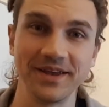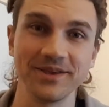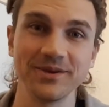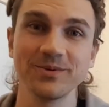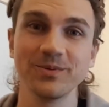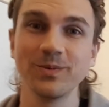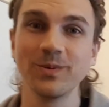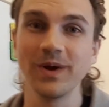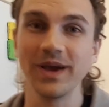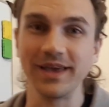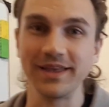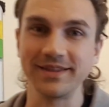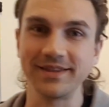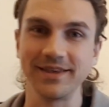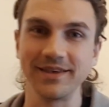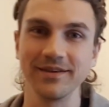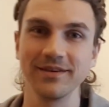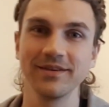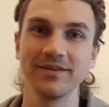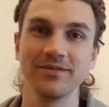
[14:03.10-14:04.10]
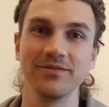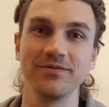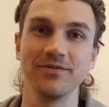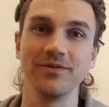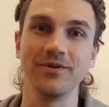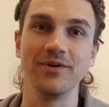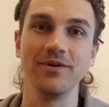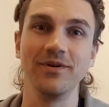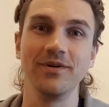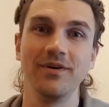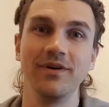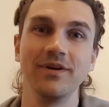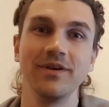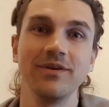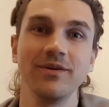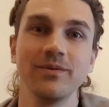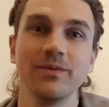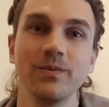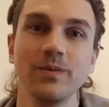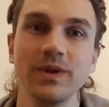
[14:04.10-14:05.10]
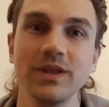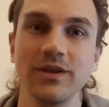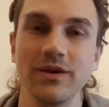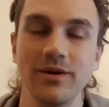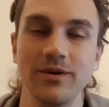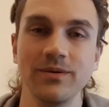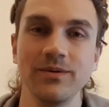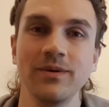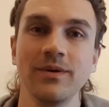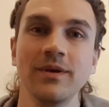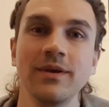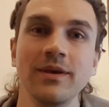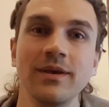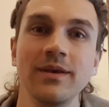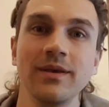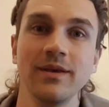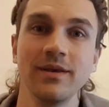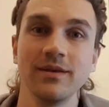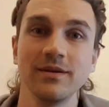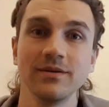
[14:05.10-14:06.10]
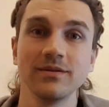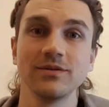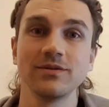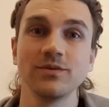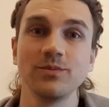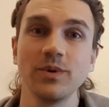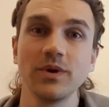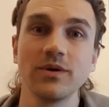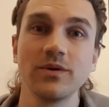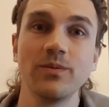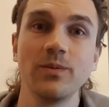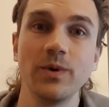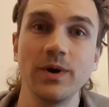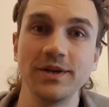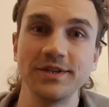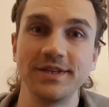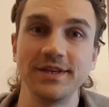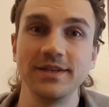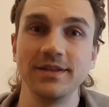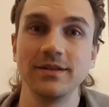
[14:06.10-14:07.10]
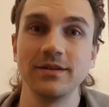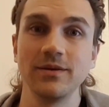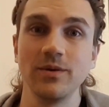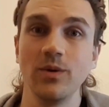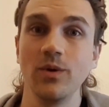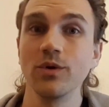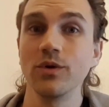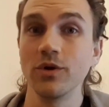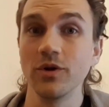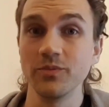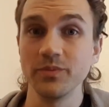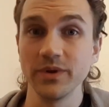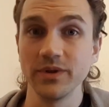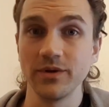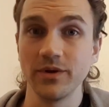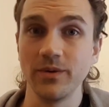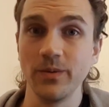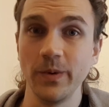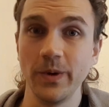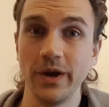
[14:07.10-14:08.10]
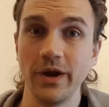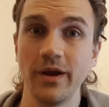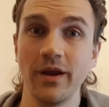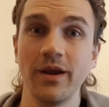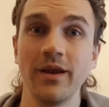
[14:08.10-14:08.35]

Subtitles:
you're waiting for your video to be converted or copied over.